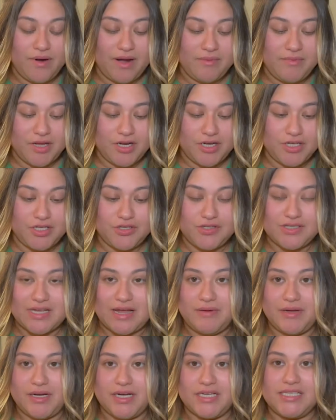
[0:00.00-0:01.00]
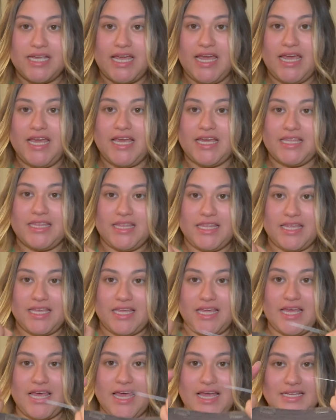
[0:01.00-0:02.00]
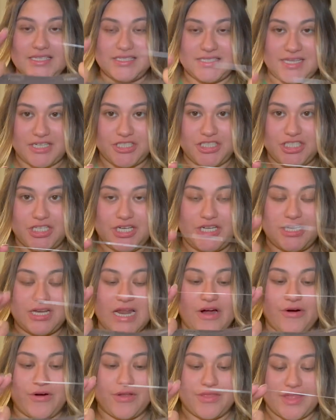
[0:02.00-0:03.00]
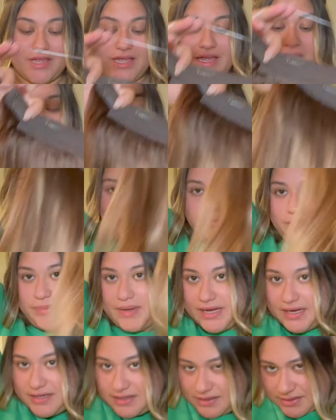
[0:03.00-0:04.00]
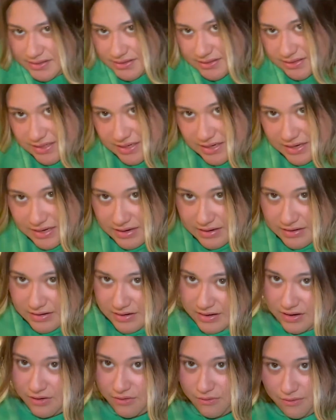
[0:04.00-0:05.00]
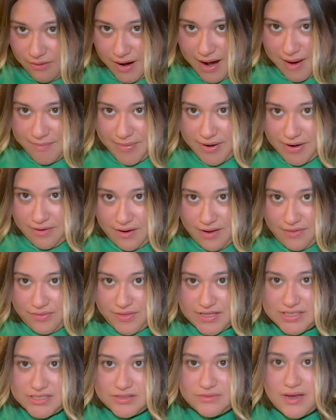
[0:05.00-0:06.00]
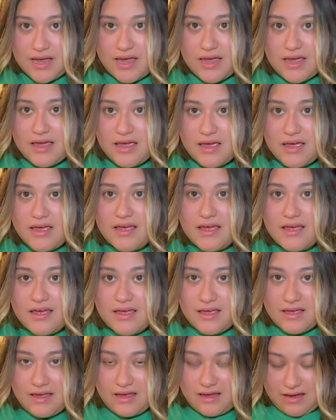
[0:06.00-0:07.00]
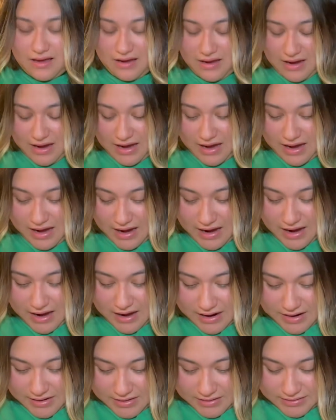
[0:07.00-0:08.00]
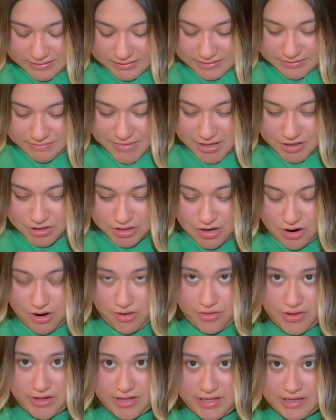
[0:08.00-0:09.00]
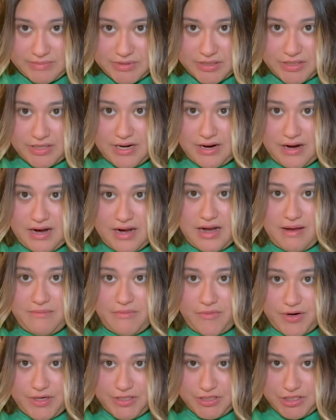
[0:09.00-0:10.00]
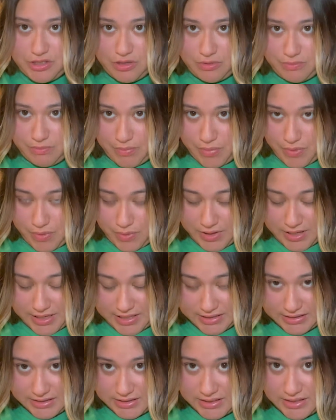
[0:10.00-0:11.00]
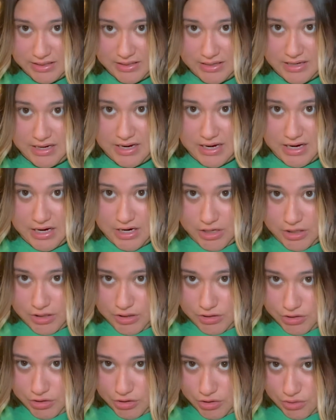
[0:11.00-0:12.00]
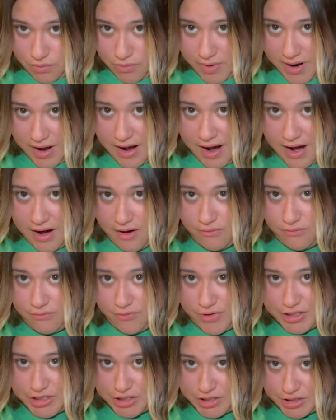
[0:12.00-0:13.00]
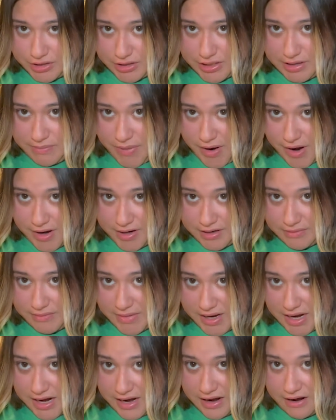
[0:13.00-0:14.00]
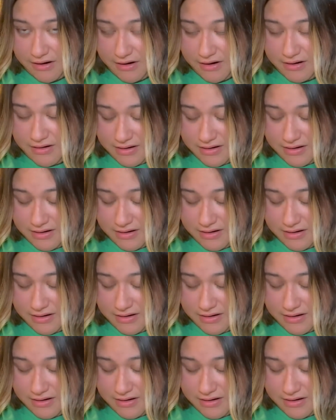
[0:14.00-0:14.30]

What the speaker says: I'm going to do is I'm going to take the extension or the halo piece, going to wrap it around this way and make sure all the clips are there. And I'm going to pull it to where I originally parted my hair.